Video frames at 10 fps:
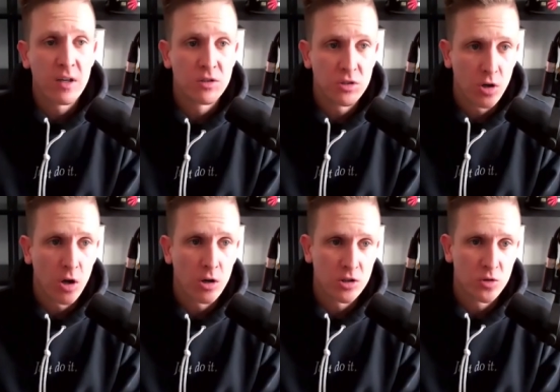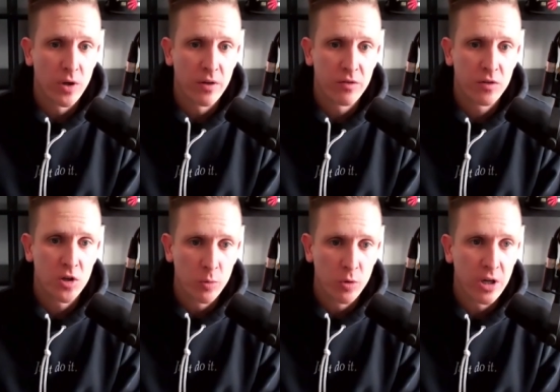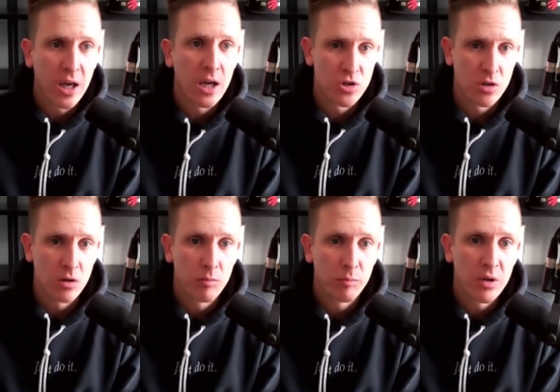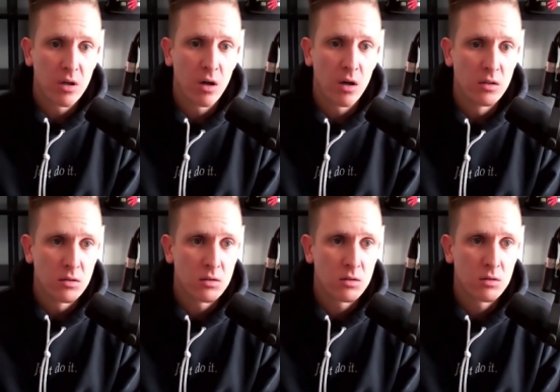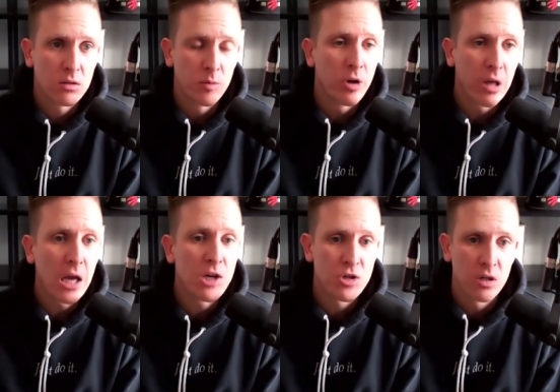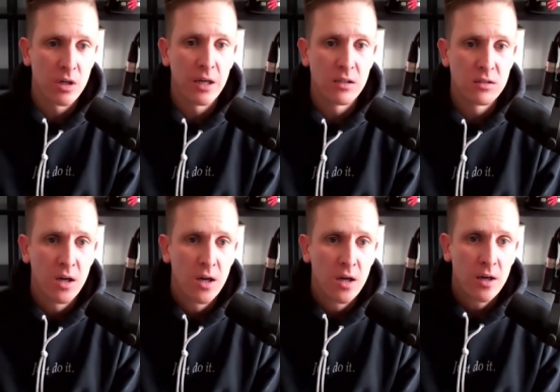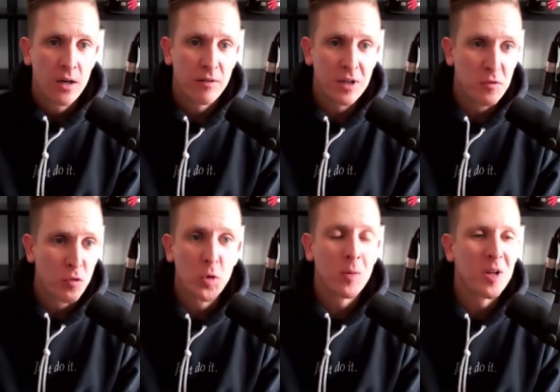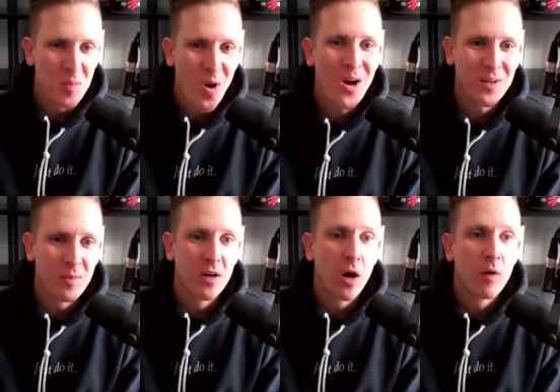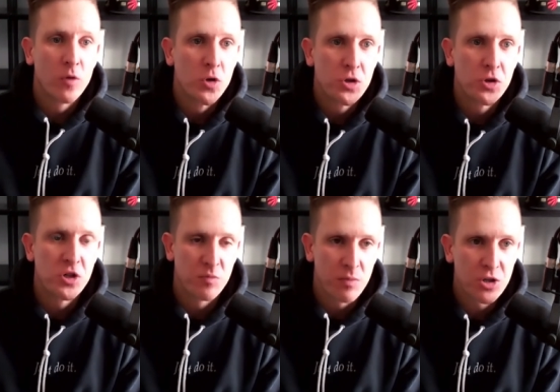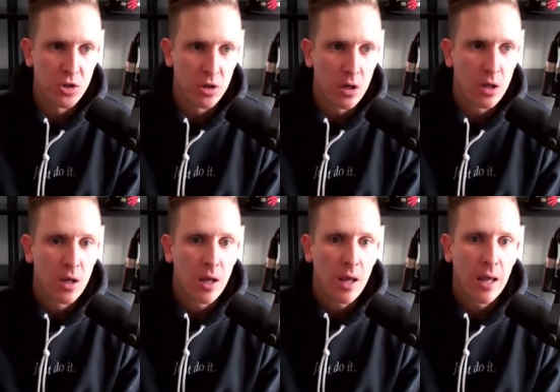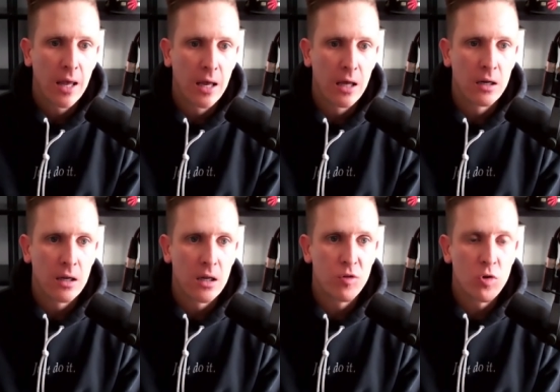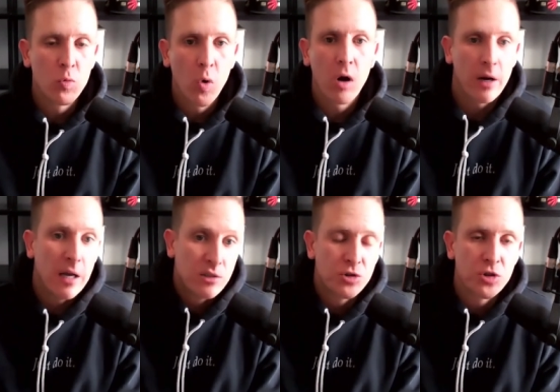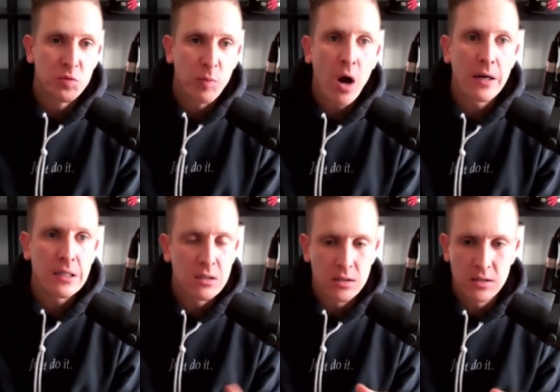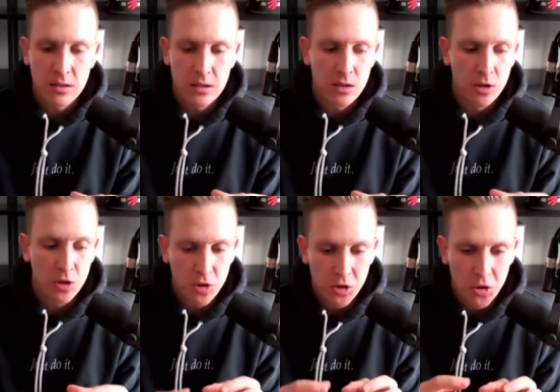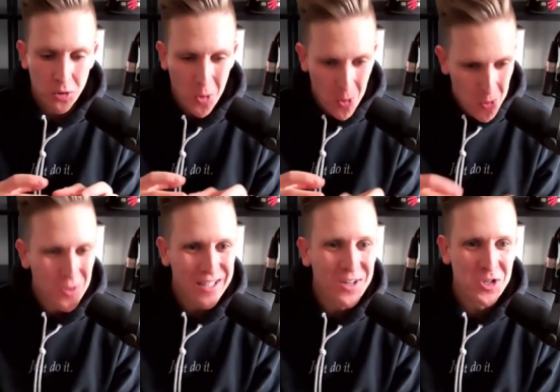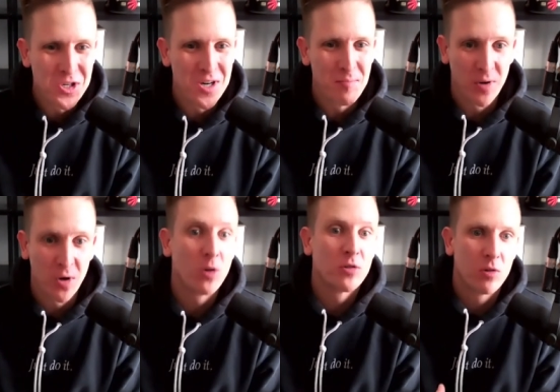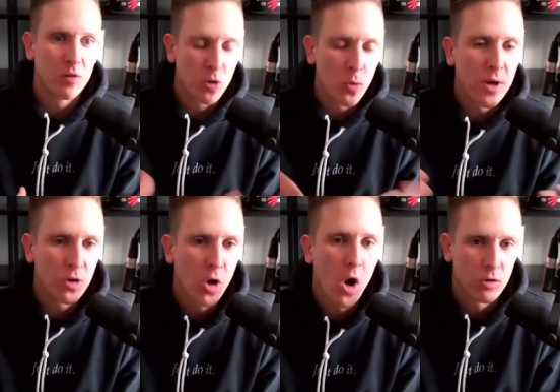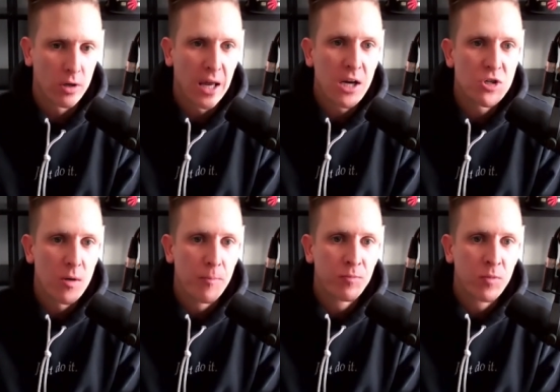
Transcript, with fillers: starts with communication because communication is the verbal embodiment of your church's mission. And if you want, as a church body, to see your own leadership, but also the greater congregation,